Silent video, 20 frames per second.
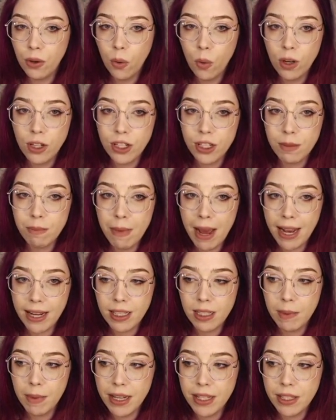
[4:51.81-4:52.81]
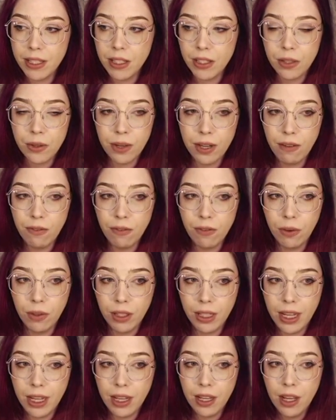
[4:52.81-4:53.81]
or just maximize the screen
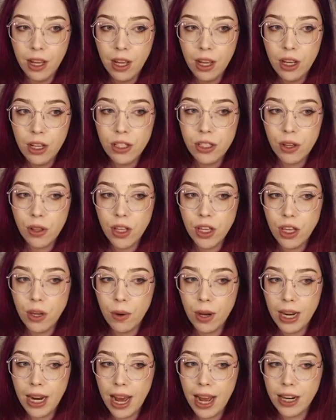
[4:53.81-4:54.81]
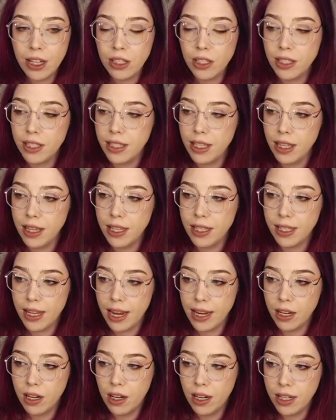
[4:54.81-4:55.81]
fully so that you can actually see these
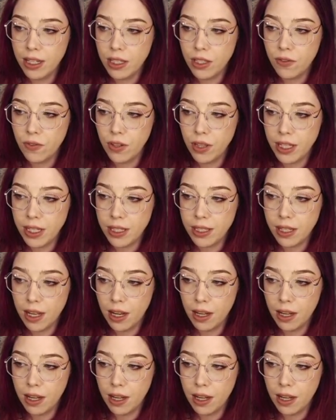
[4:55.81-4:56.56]
icons for these